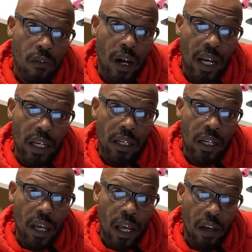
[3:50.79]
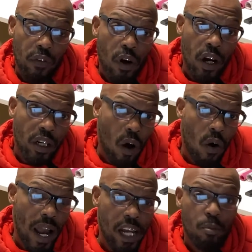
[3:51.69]
Right? If there are
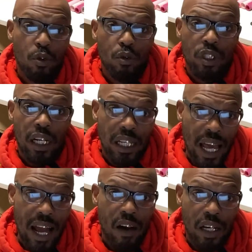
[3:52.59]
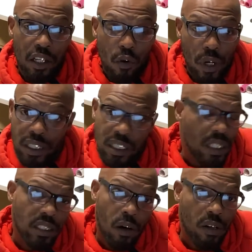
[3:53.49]
no animals allowed in your
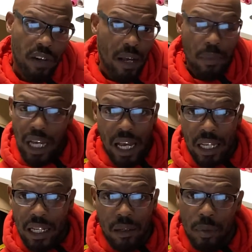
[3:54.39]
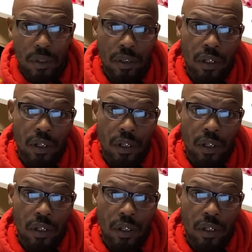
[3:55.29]
residence, don't invite me, I ain't coming.